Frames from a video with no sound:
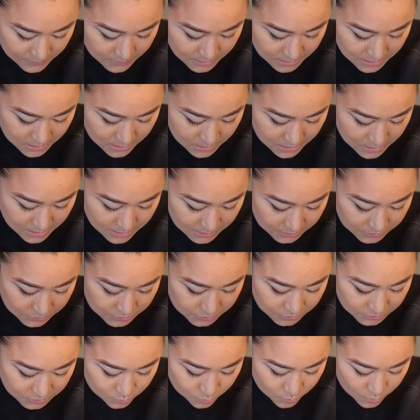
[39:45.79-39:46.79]
And I
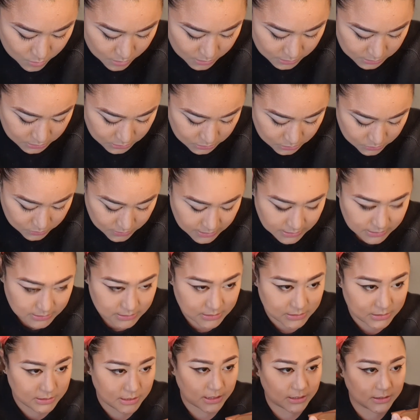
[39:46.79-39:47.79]
just want to
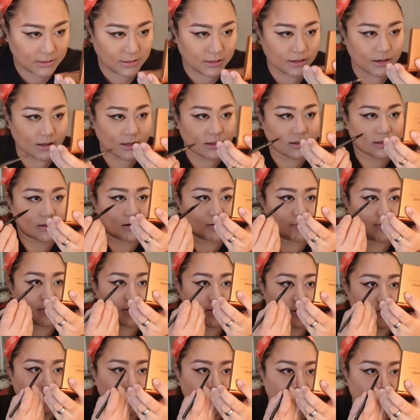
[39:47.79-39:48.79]
extend it a little
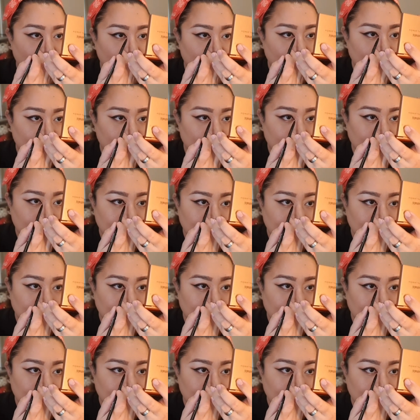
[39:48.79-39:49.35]
bit more